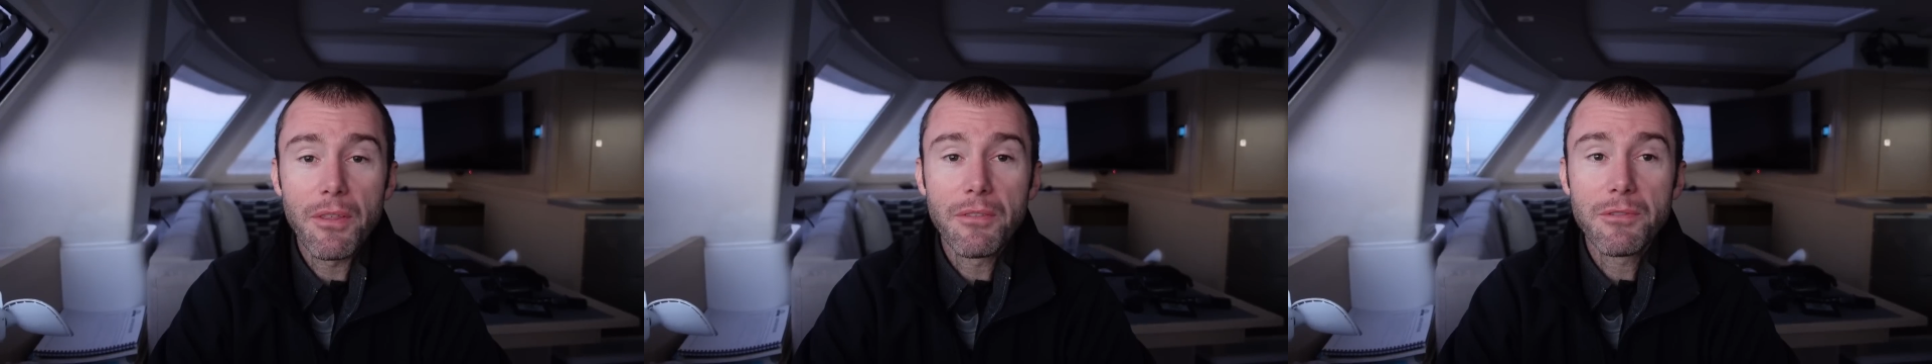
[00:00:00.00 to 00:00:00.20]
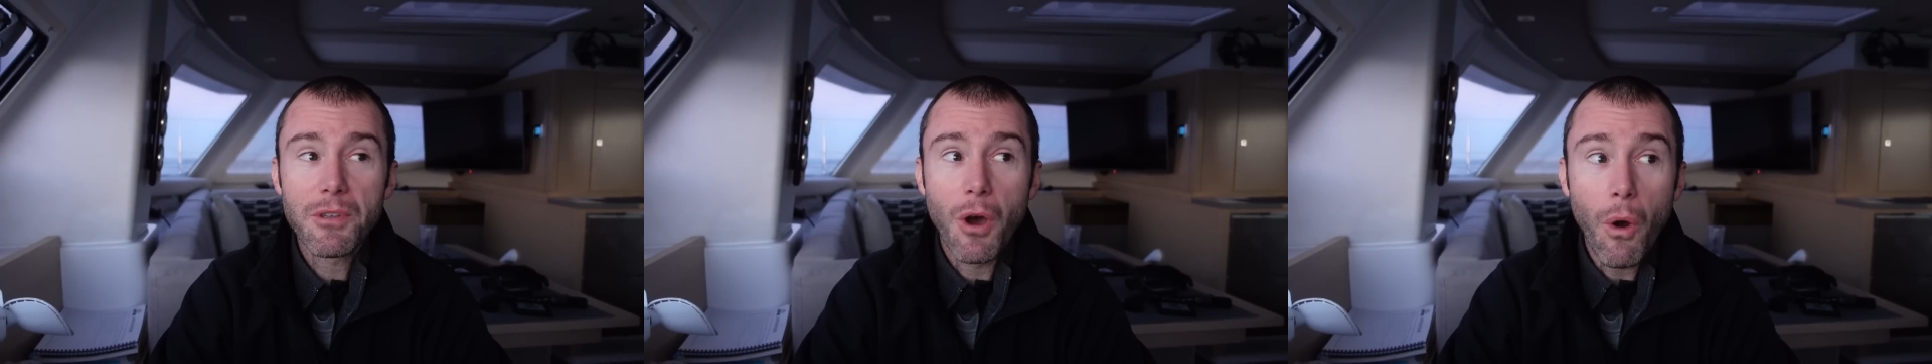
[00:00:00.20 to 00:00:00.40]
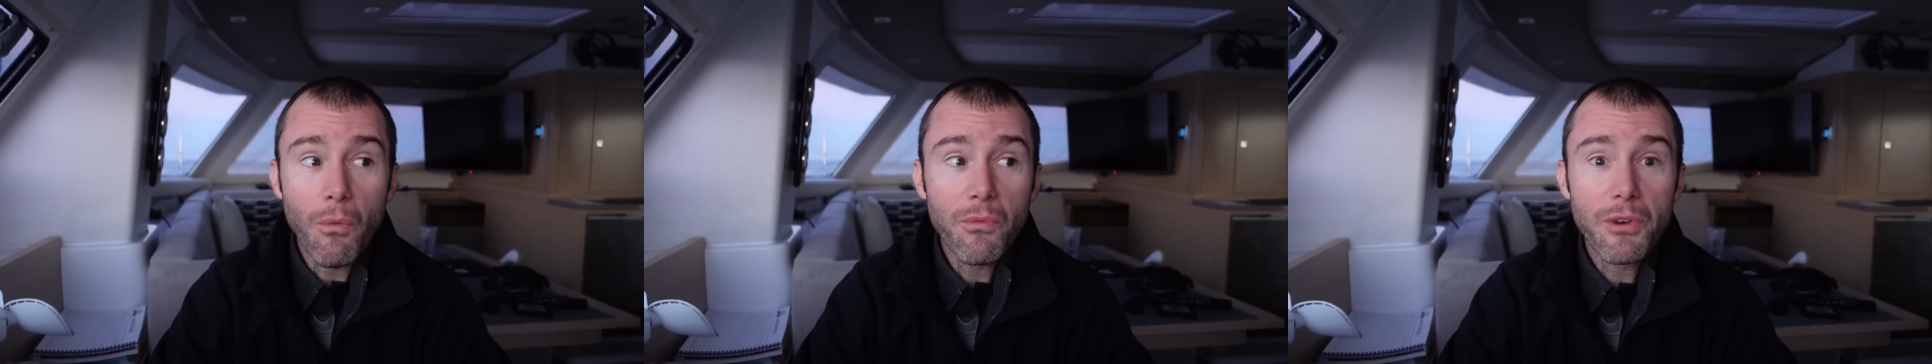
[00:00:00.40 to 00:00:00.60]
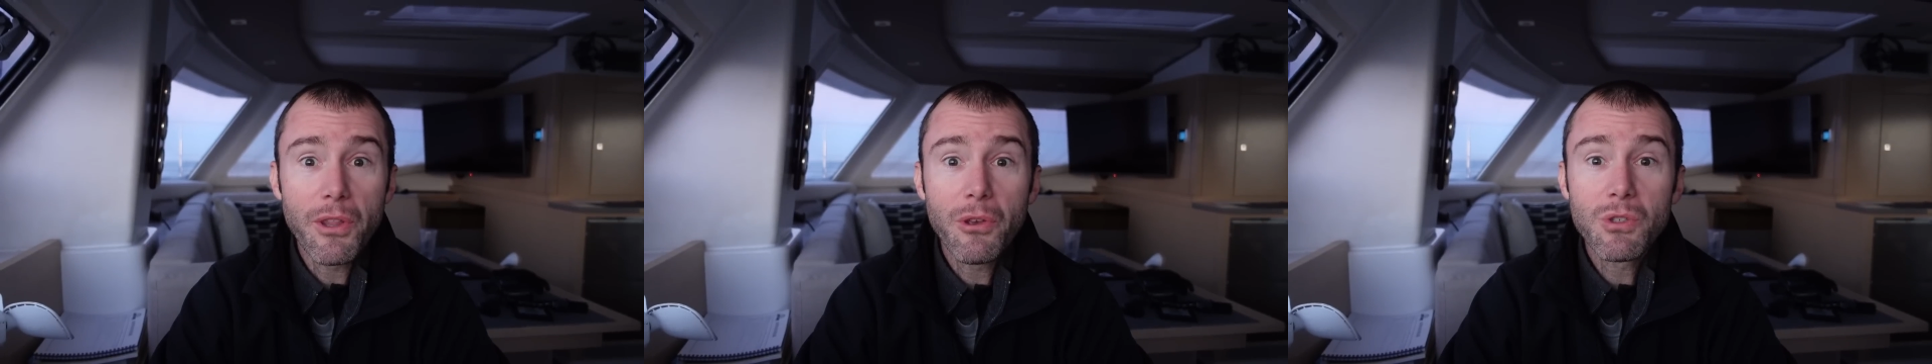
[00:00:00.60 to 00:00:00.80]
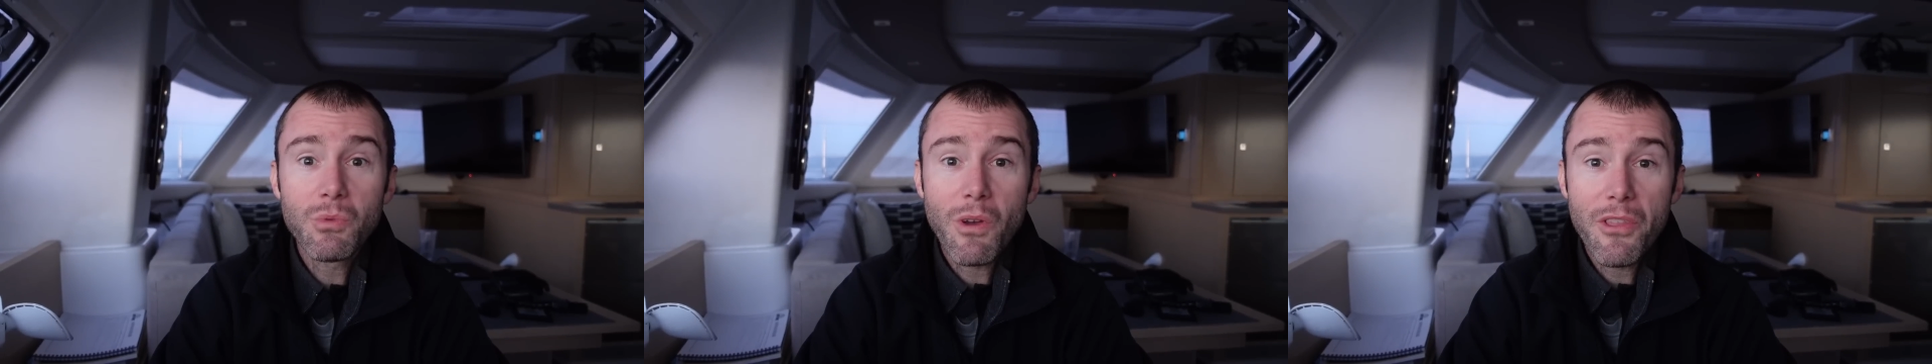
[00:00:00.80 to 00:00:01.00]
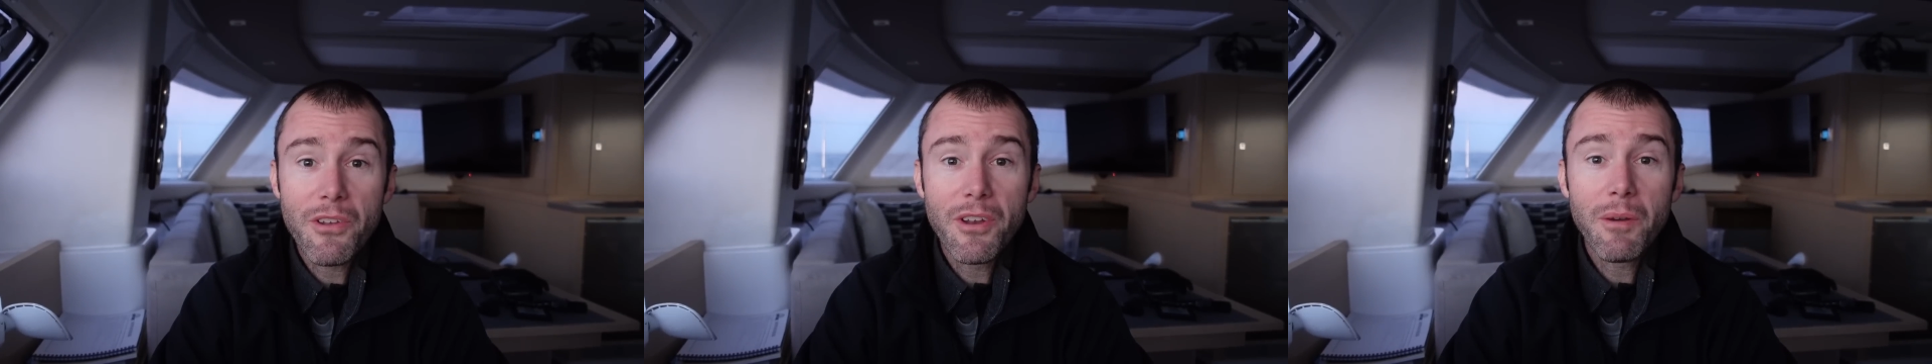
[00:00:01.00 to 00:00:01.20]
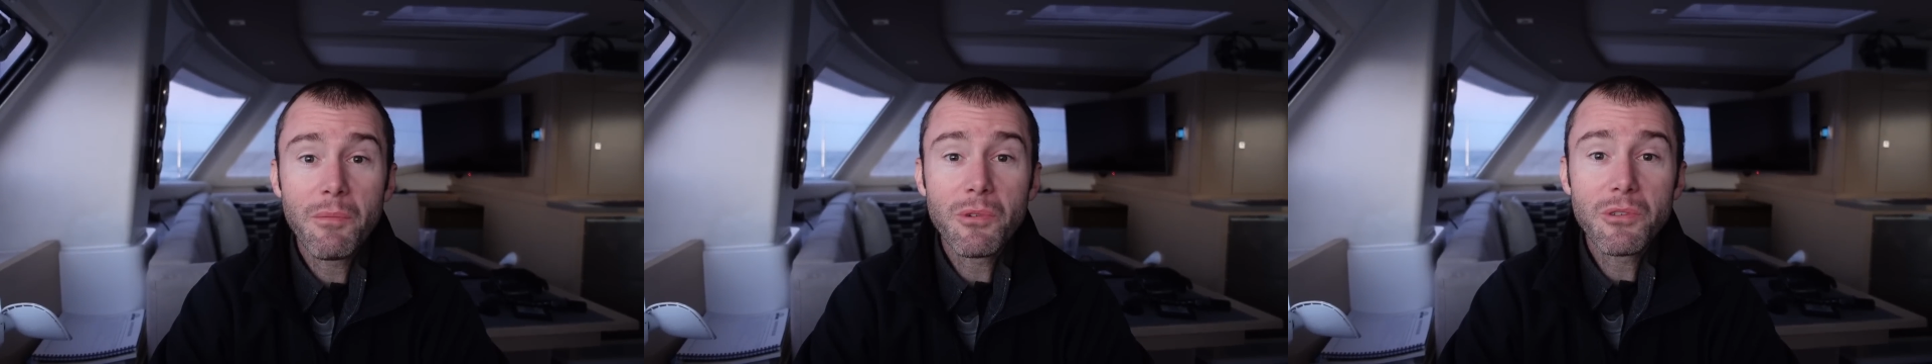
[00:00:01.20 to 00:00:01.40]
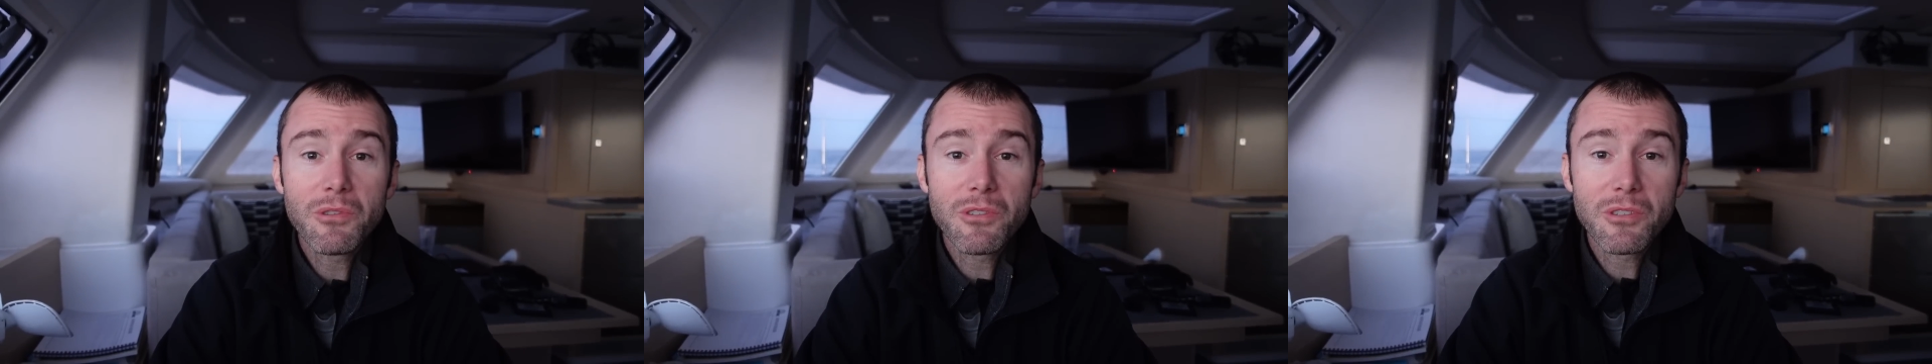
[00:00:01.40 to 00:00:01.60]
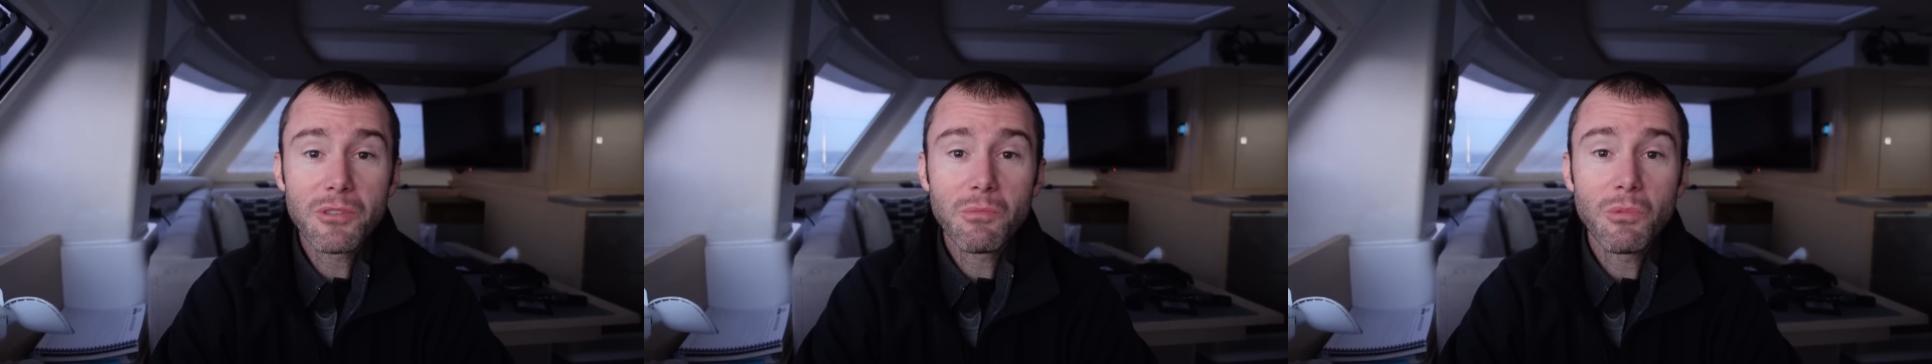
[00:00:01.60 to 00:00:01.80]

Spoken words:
So hopefully those weather numbers